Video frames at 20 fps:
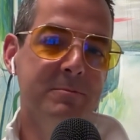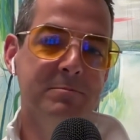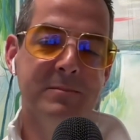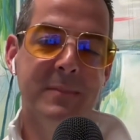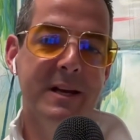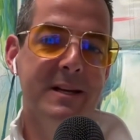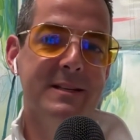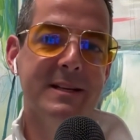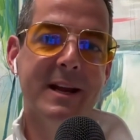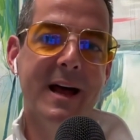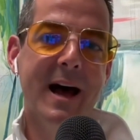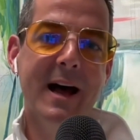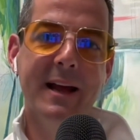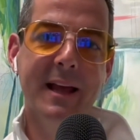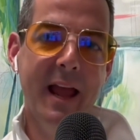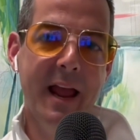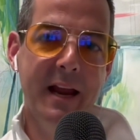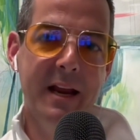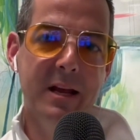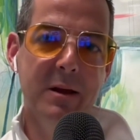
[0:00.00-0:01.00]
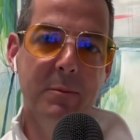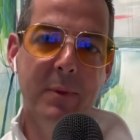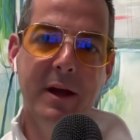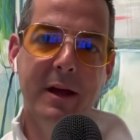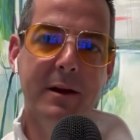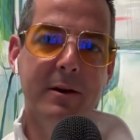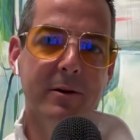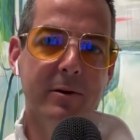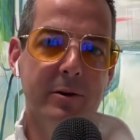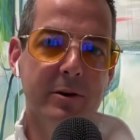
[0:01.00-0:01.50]
is it high
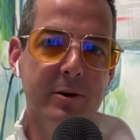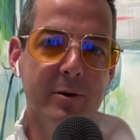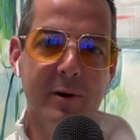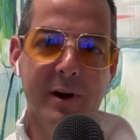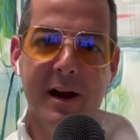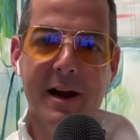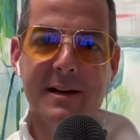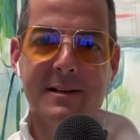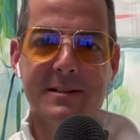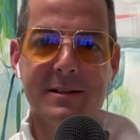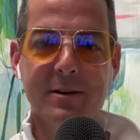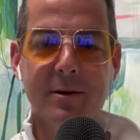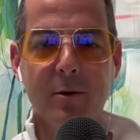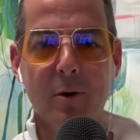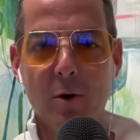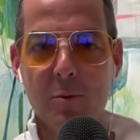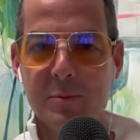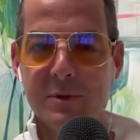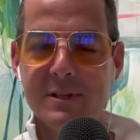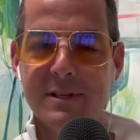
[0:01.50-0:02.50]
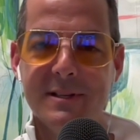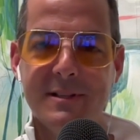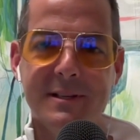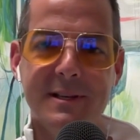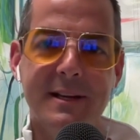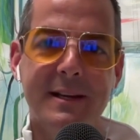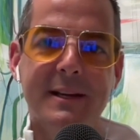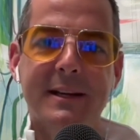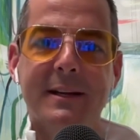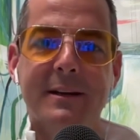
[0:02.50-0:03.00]
ADMA or uric acid or
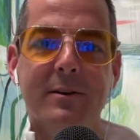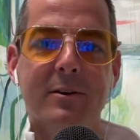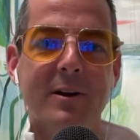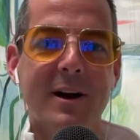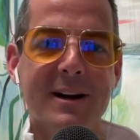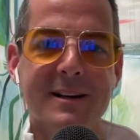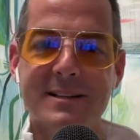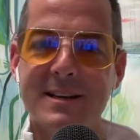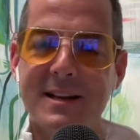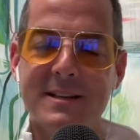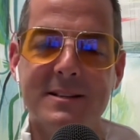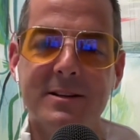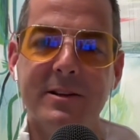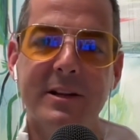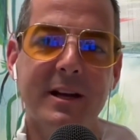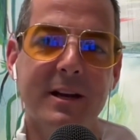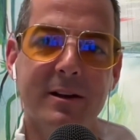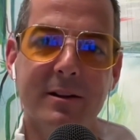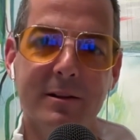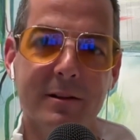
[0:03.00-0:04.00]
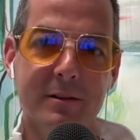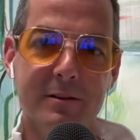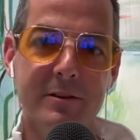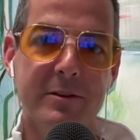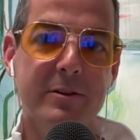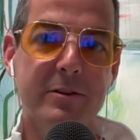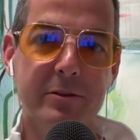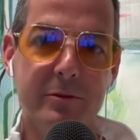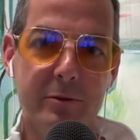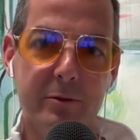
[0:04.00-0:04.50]
homocysteine or oxidized LDL?
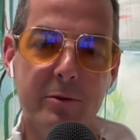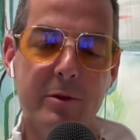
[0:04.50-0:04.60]
Do